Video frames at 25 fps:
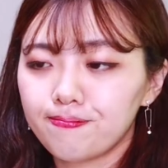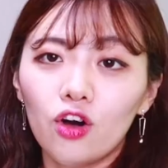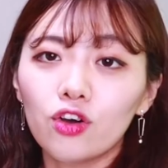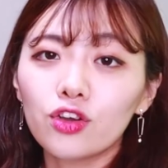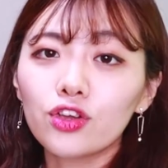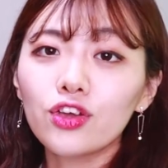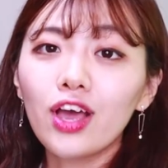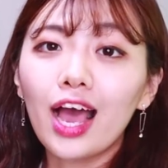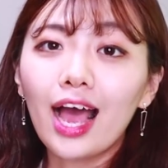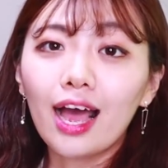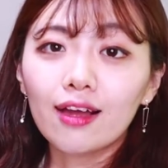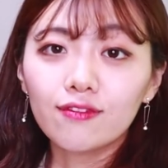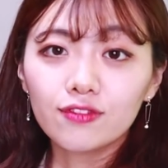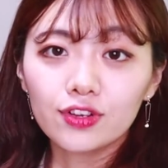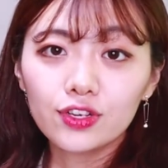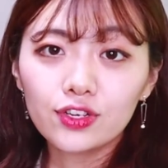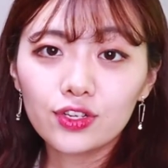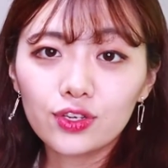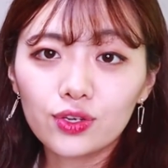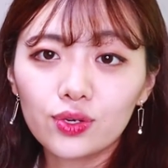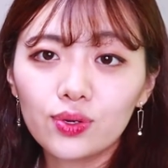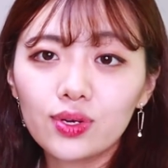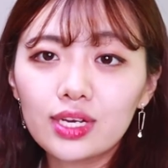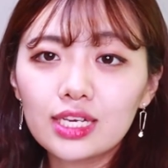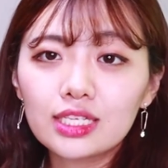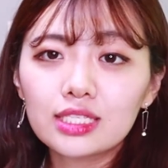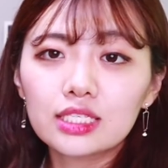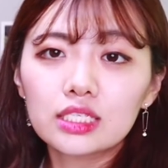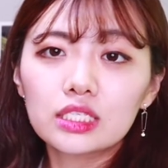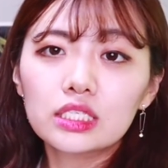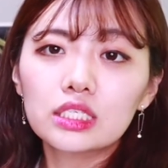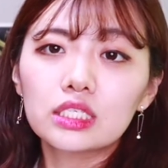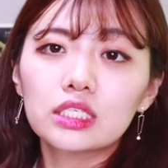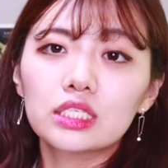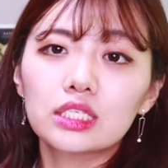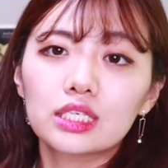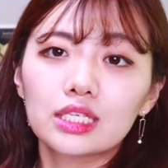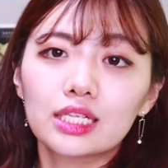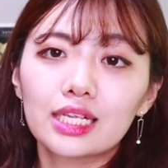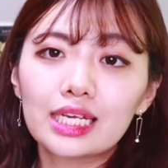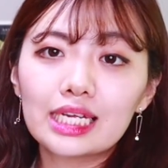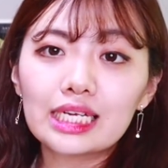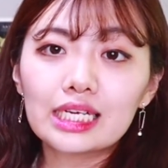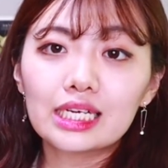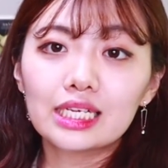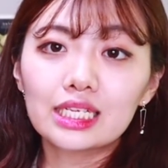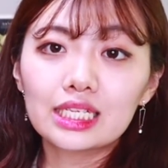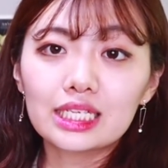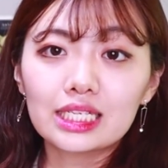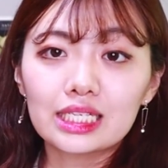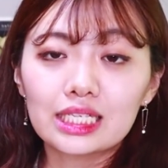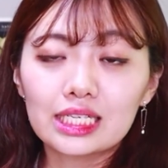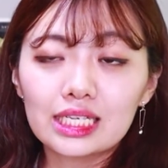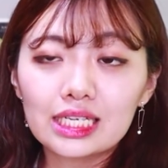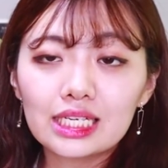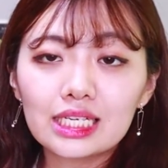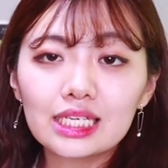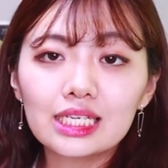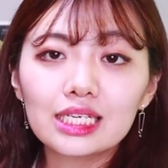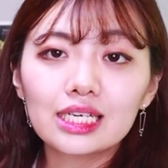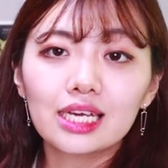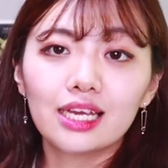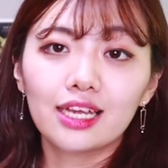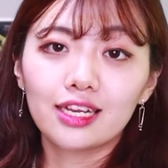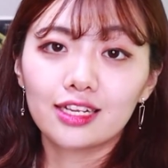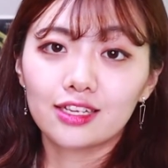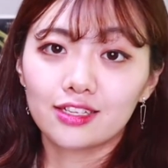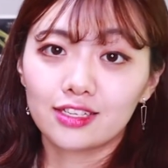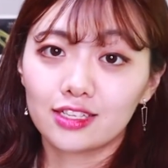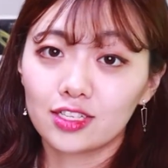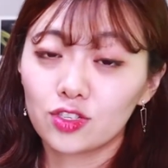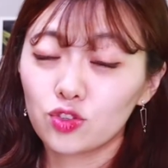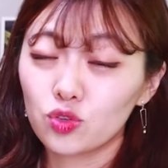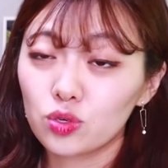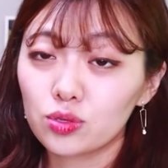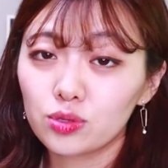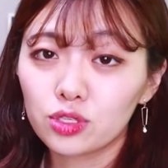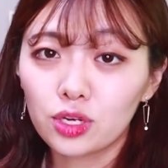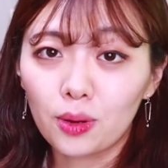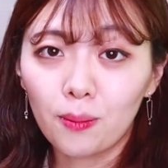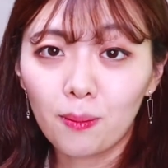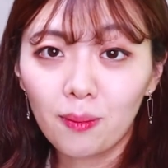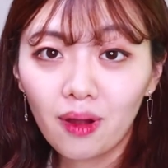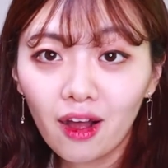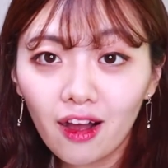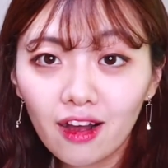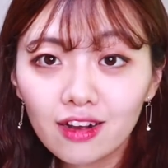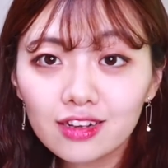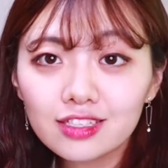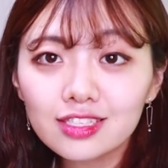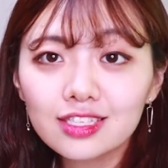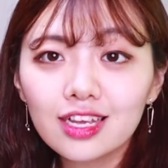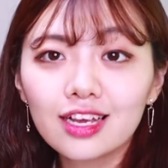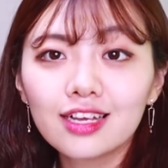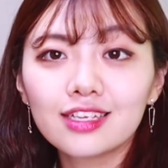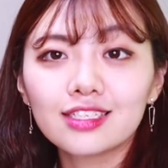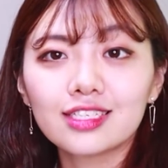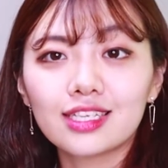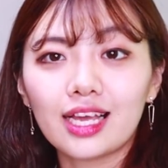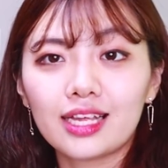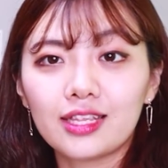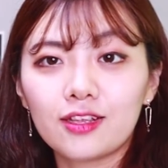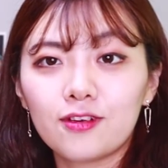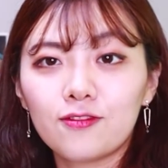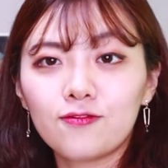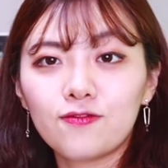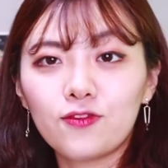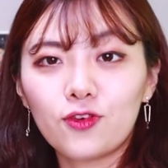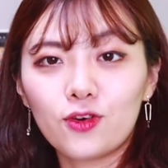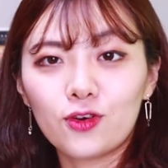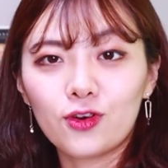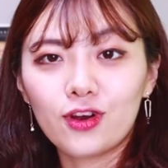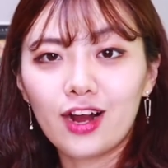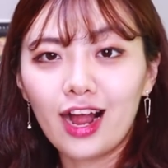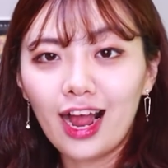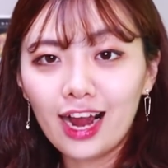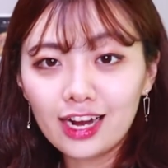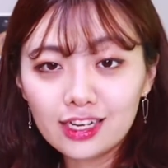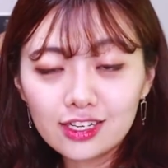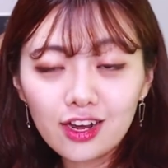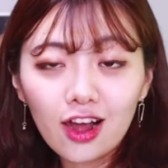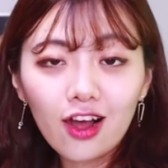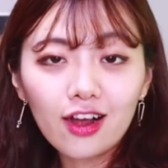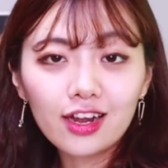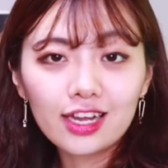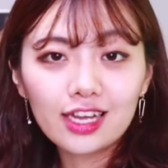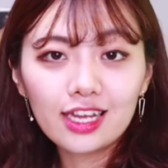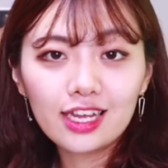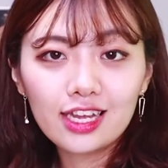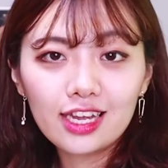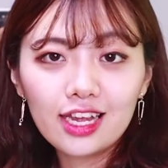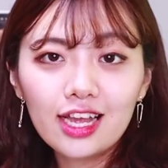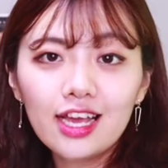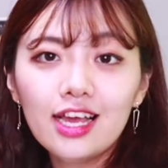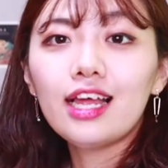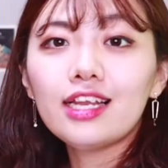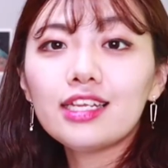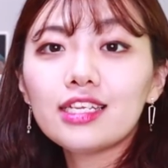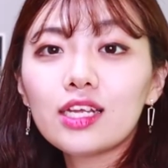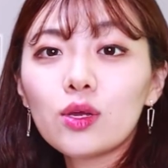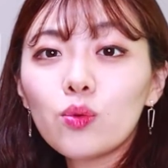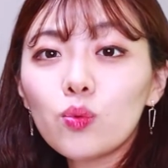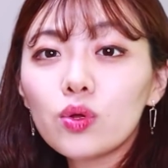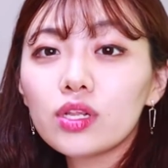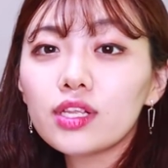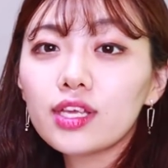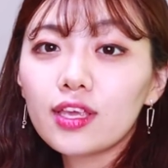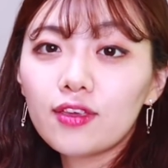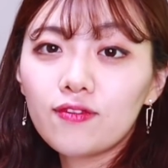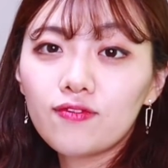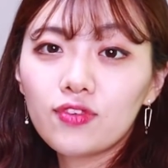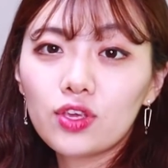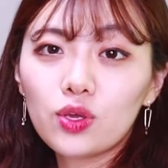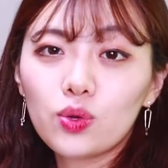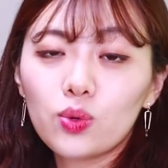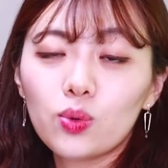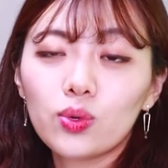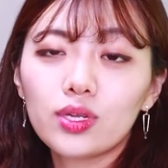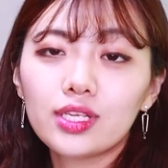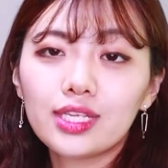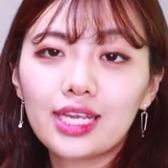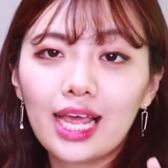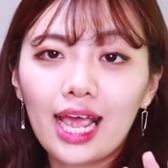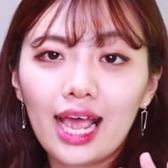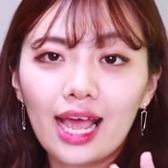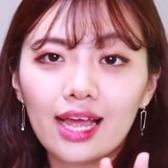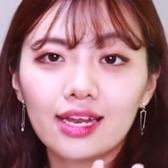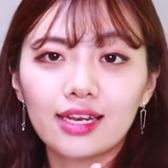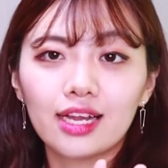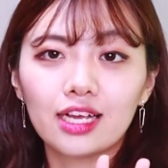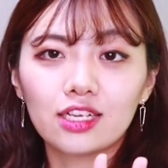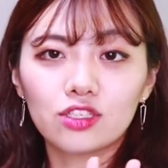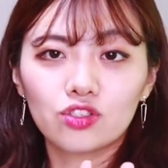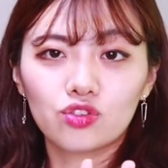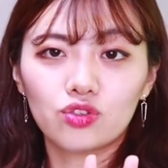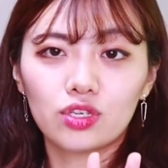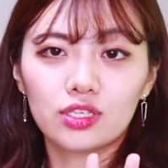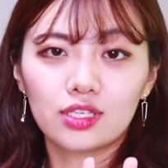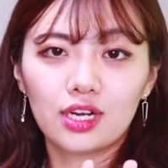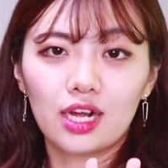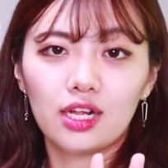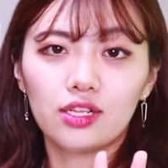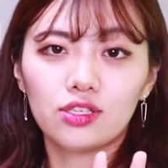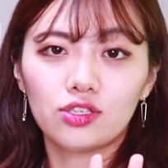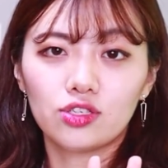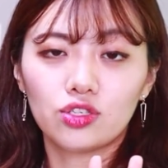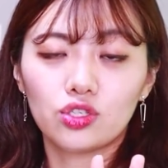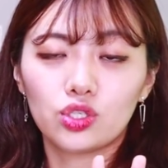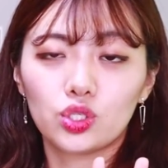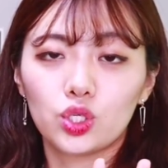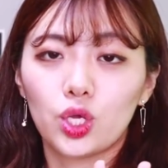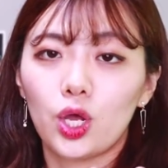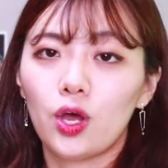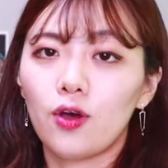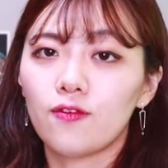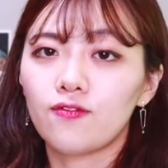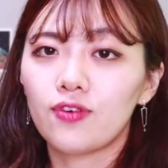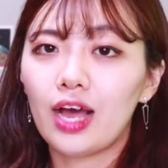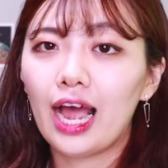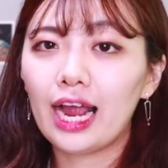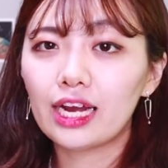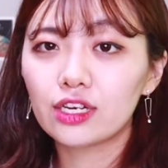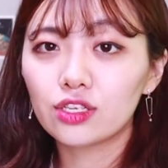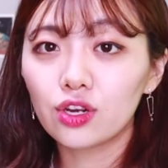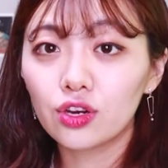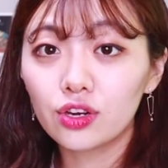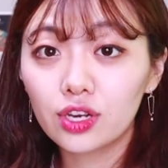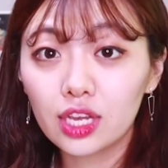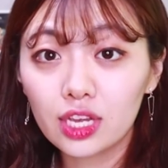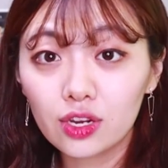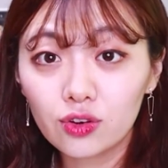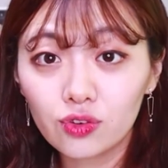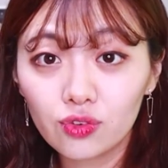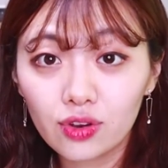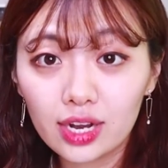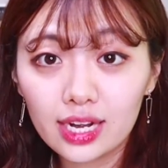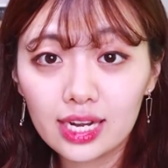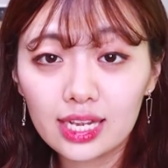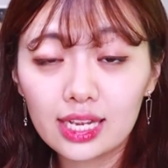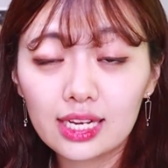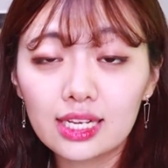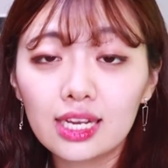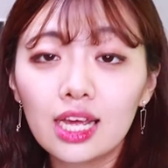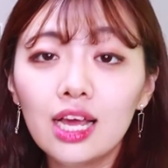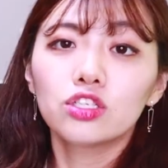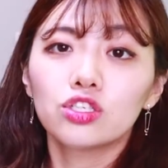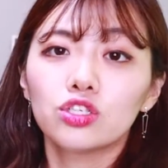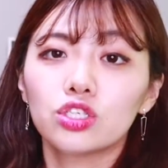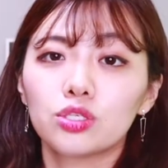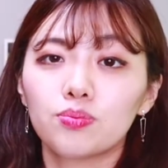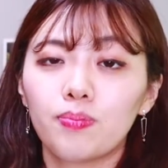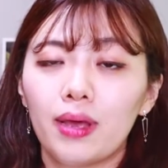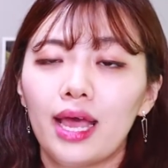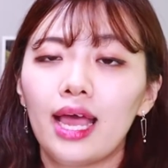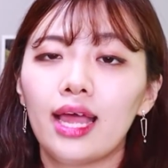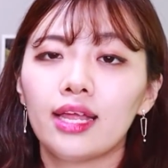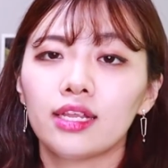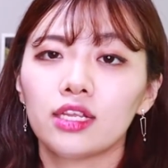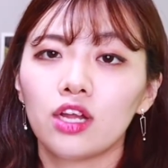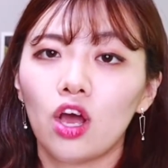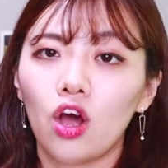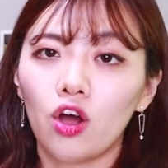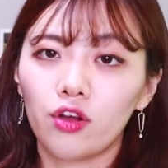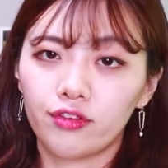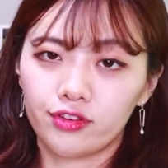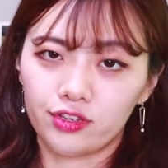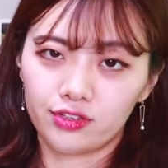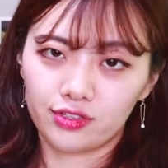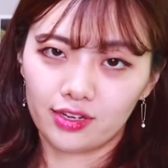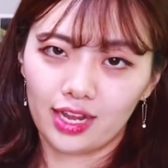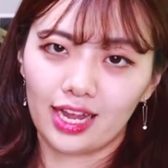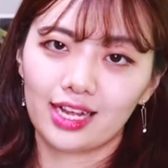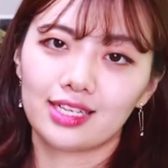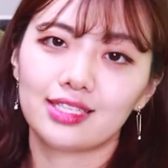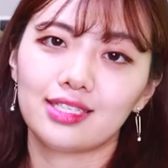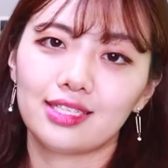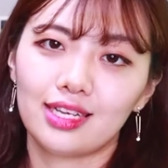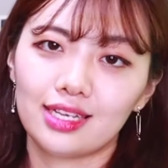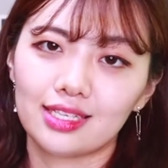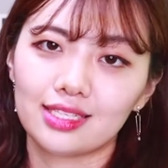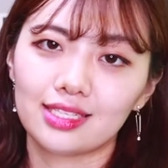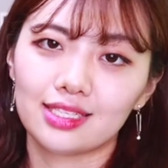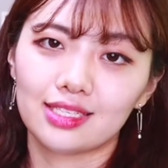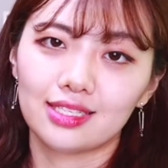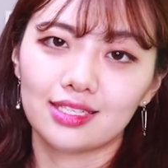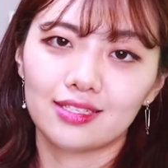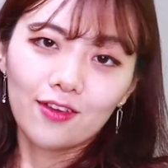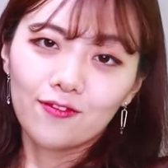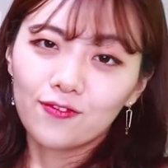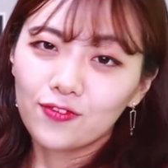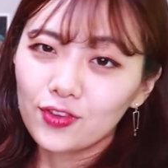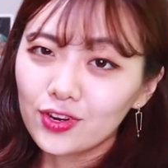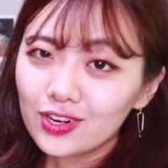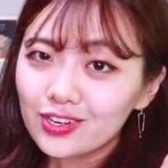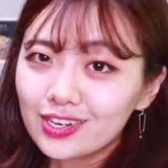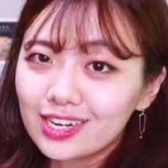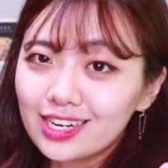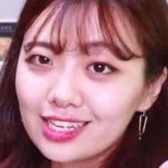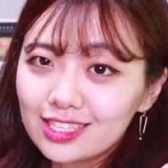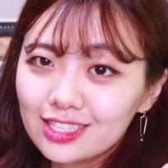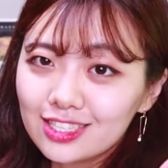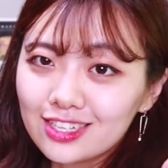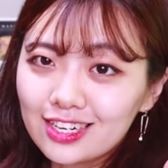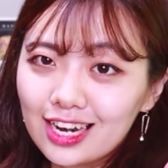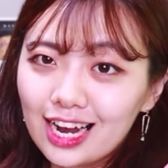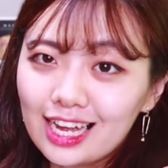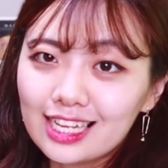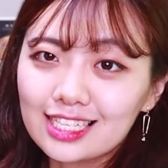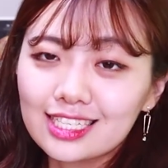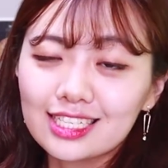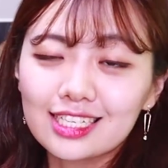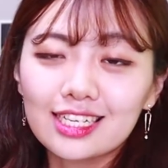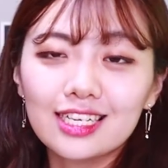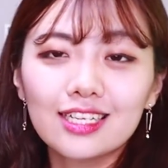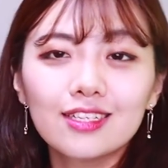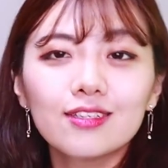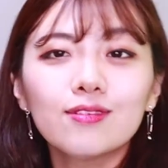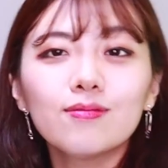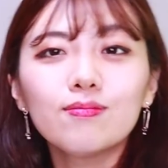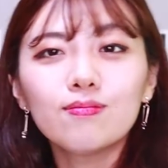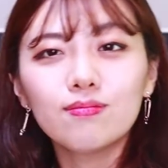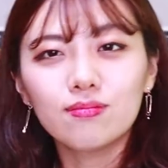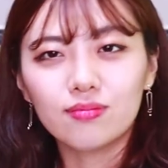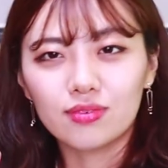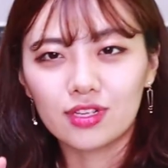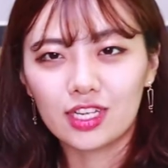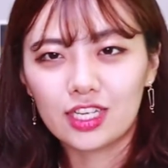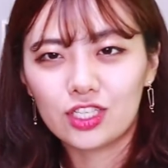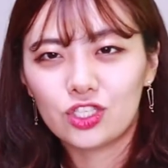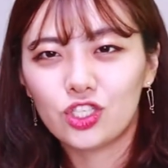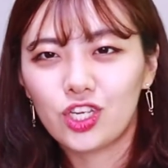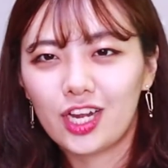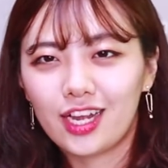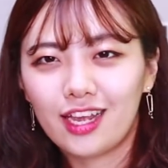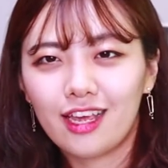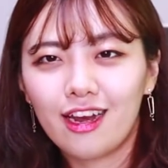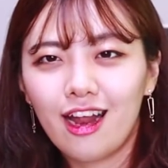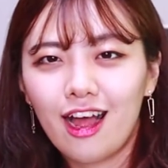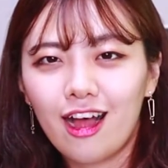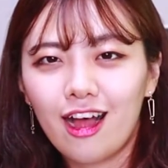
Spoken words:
All you have to do is to click on the link in the description box, sign up for italki, and they will give you $10 extra of italki credit to spend on your next lesson. If you're interested in, please check it